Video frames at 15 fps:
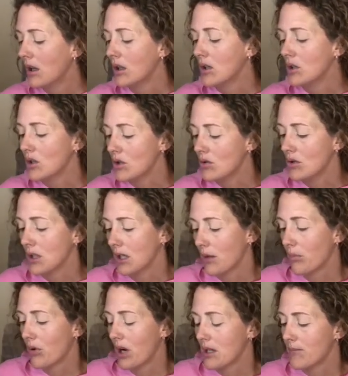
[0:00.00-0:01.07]
using a
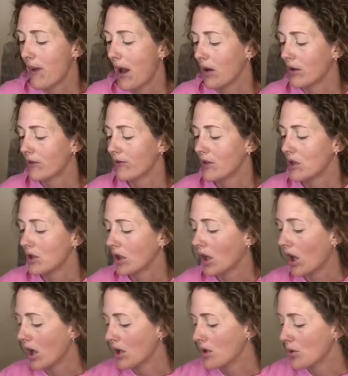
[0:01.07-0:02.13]
pressed powder for your
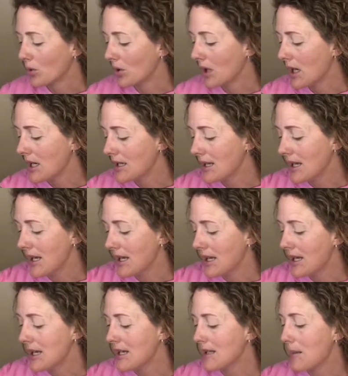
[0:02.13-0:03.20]
contour is
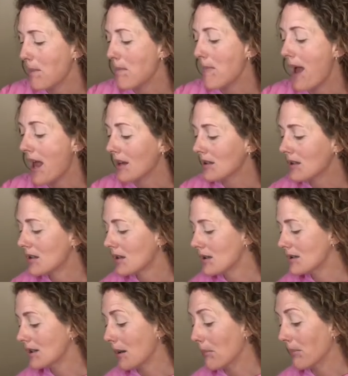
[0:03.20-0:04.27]
it is meant
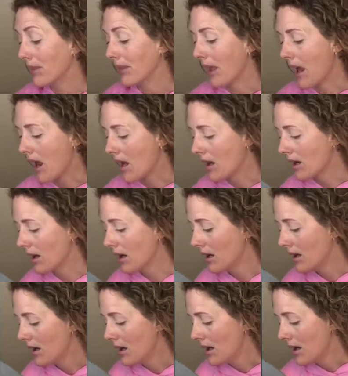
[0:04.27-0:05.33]
to blend.
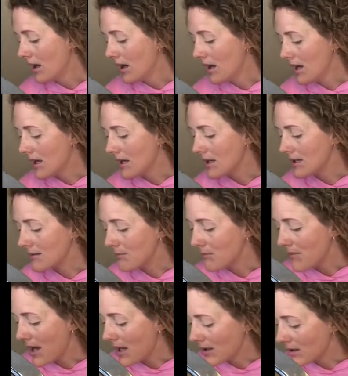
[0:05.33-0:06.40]
It is
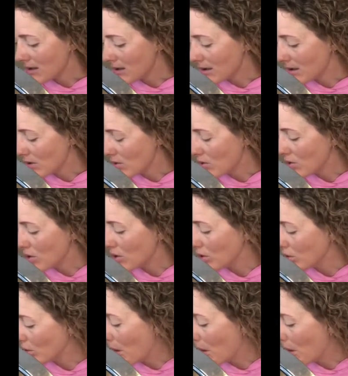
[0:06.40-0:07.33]
meant to